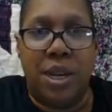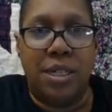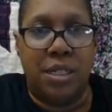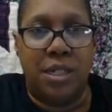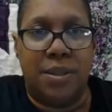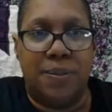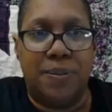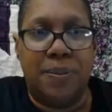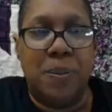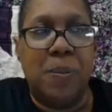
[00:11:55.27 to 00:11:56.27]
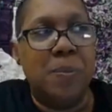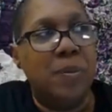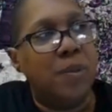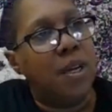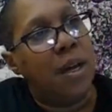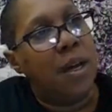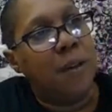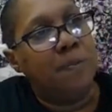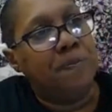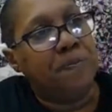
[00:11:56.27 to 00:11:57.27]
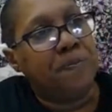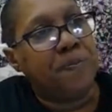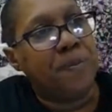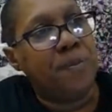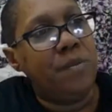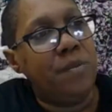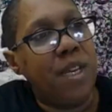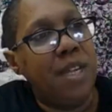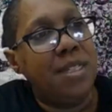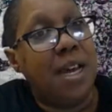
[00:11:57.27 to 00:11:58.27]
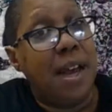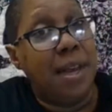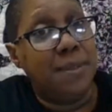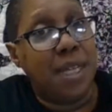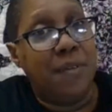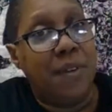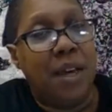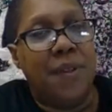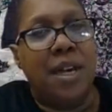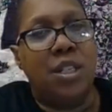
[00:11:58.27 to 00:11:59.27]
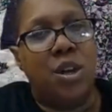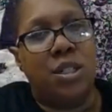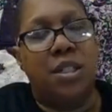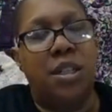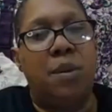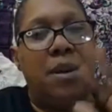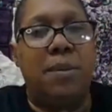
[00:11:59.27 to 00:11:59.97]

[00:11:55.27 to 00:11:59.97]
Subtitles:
deal. um Time saving, I think I talked a little bit